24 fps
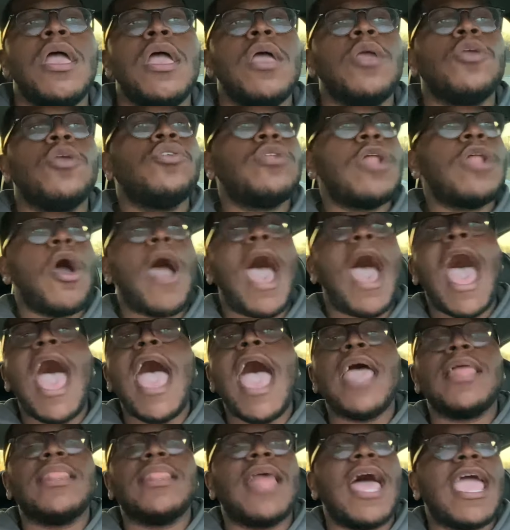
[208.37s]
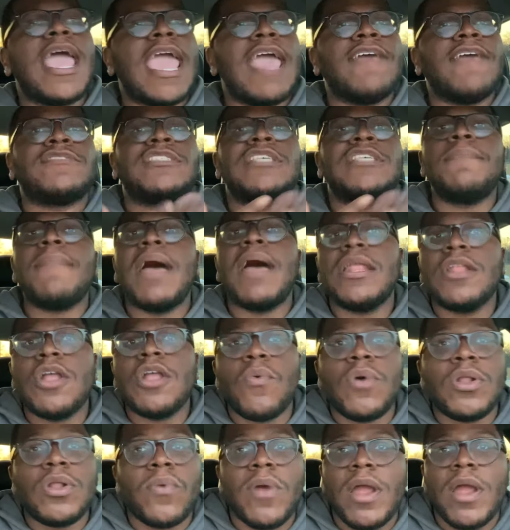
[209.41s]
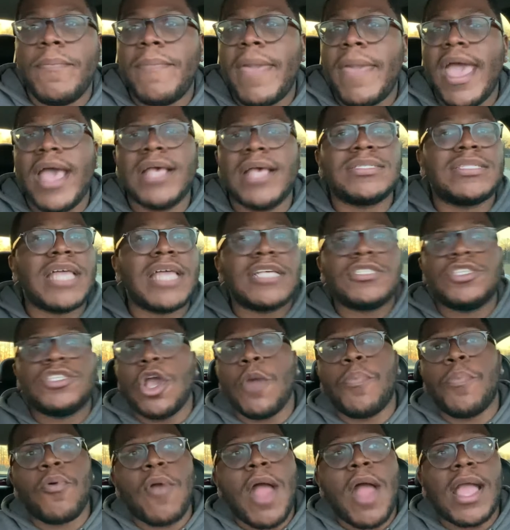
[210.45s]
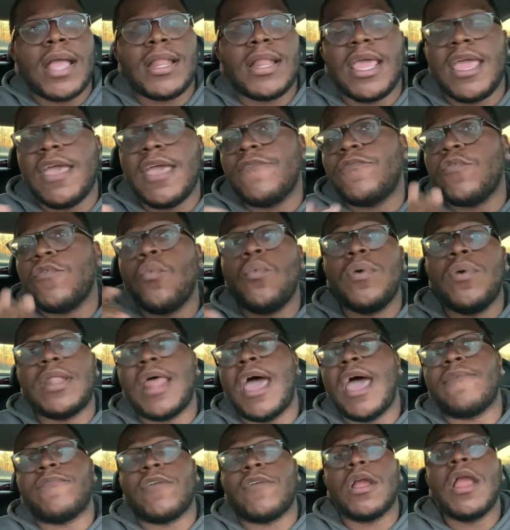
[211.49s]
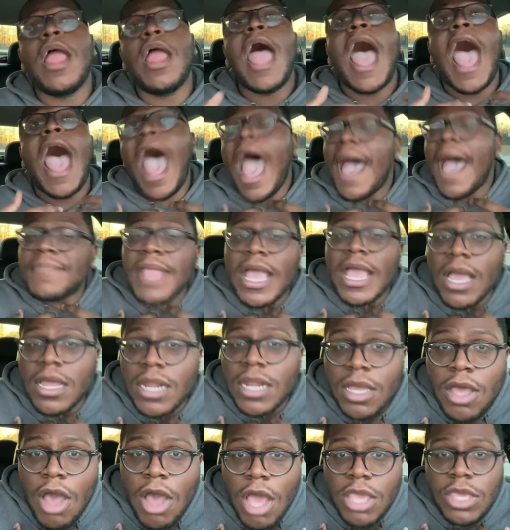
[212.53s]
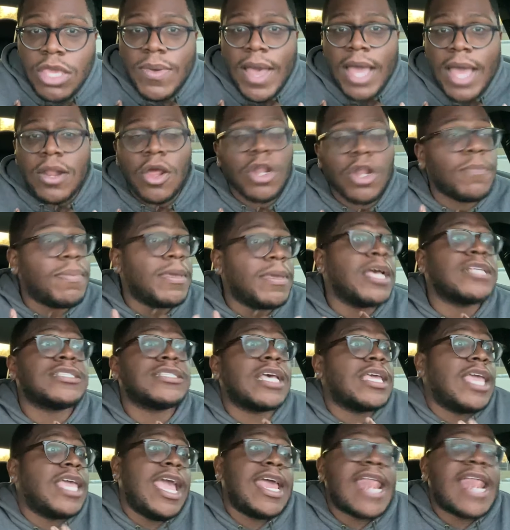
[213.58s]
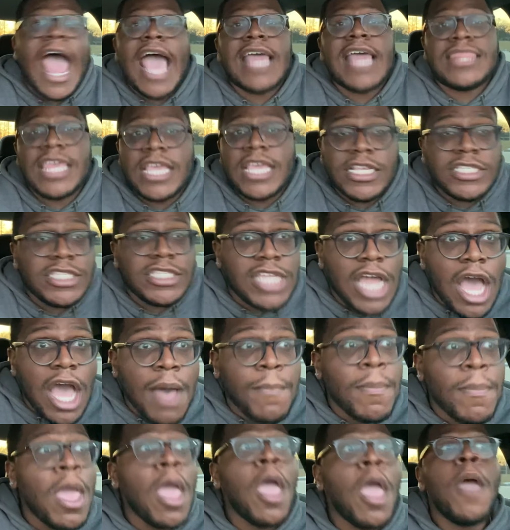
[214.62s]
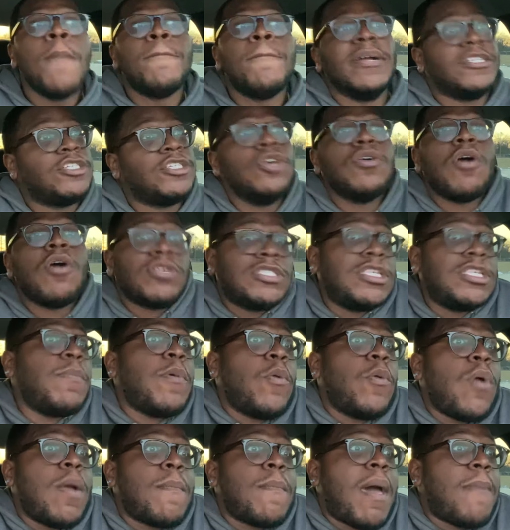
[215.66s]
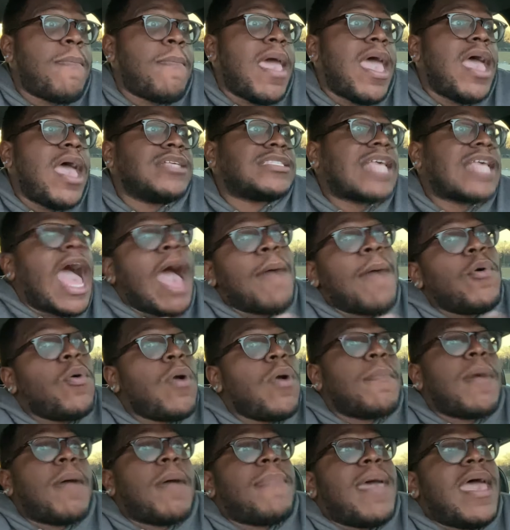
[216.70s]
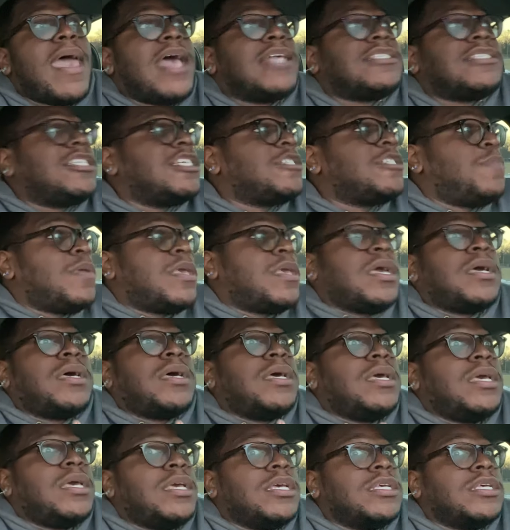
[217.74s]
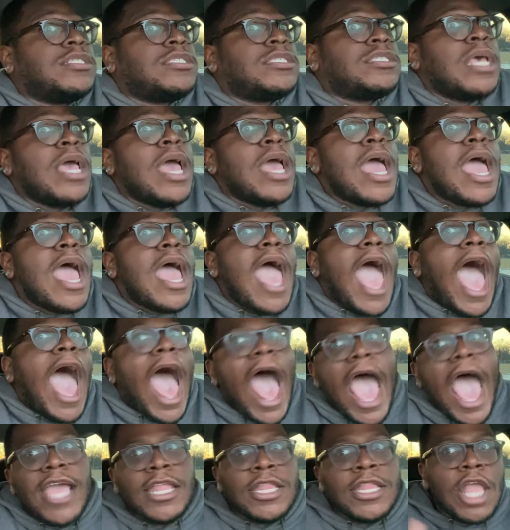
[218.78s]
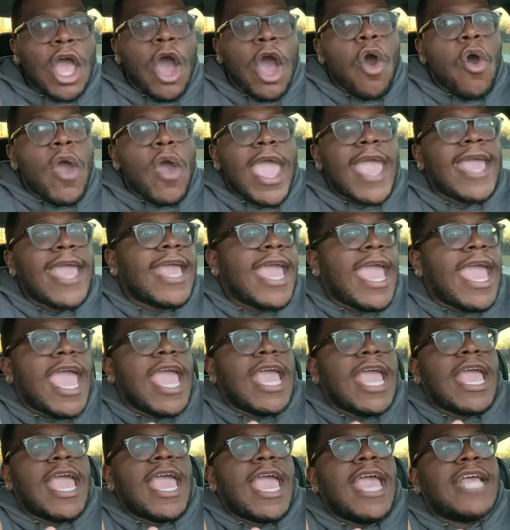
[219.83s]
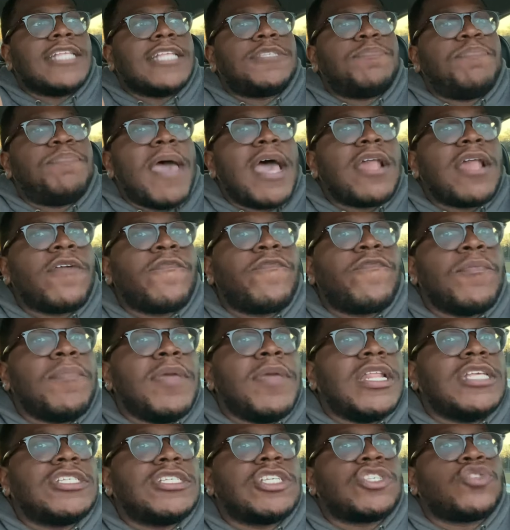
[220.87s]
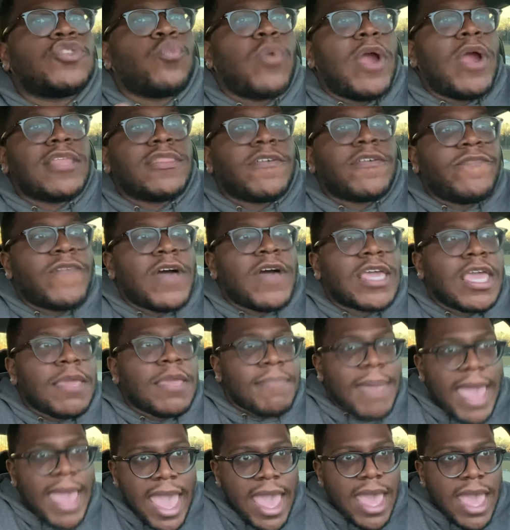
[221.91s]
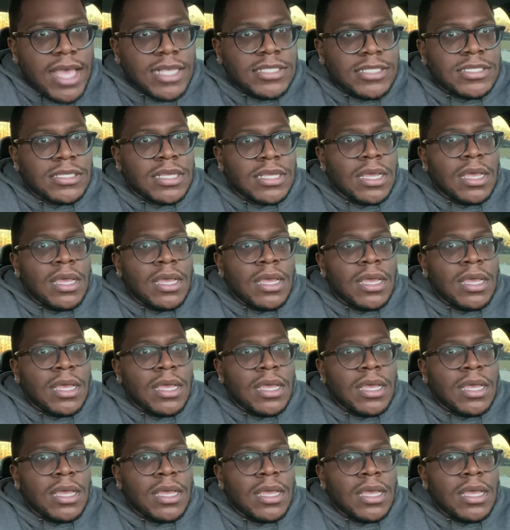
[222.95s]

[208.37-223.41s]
you know, I, like, if somebody don't want to wear a mask, that's your prerogative, whatever. I'm not going to call you out on it because, again, I think it's dumb, but you're going to see me wear my mask. I'm going to wear my mask just because I know it's better for me to just wear the fucking mask